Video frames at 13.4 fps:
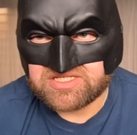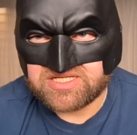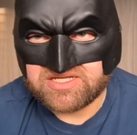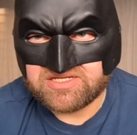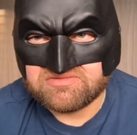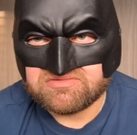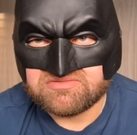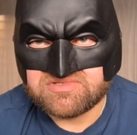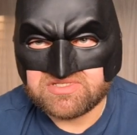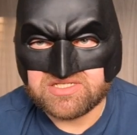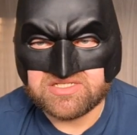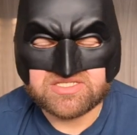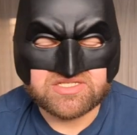say
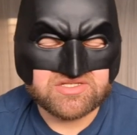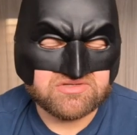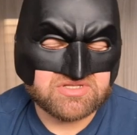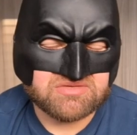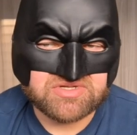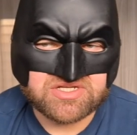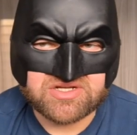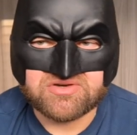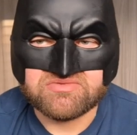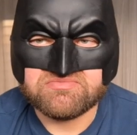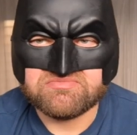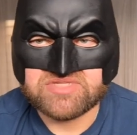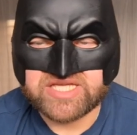DCU then, but
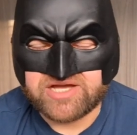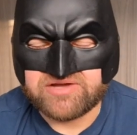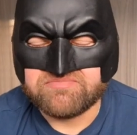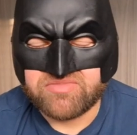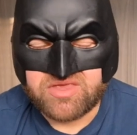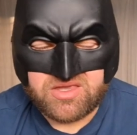no, yeah.